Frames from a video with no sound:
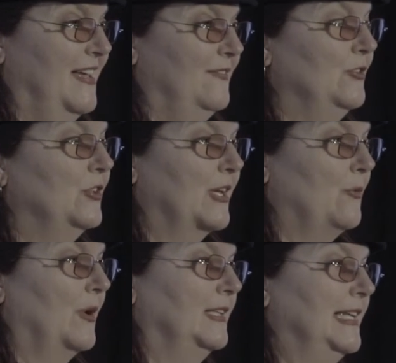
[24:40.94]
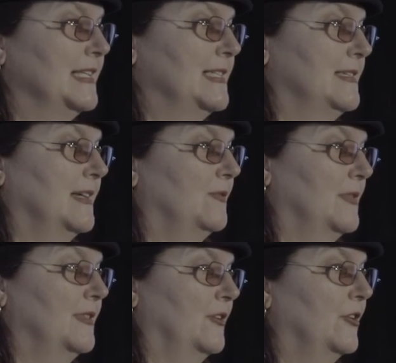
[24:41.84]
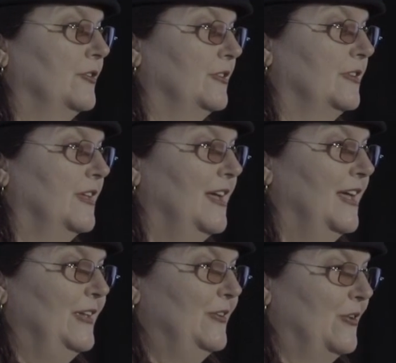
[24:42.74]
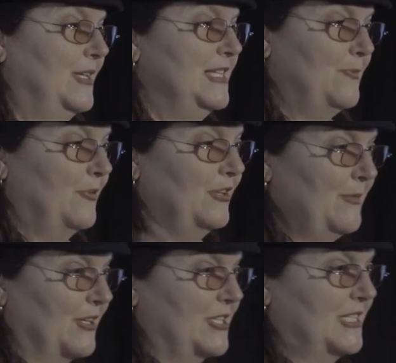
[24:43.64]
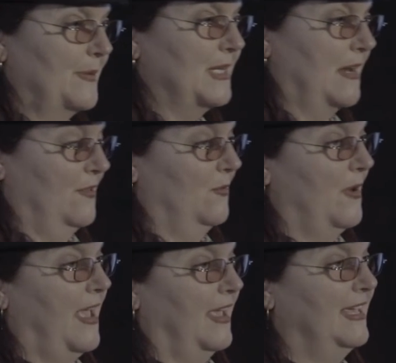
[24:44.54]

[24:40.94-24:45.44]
If you look at what Linus has done with the kernel, he's pretty much stepped out of the way.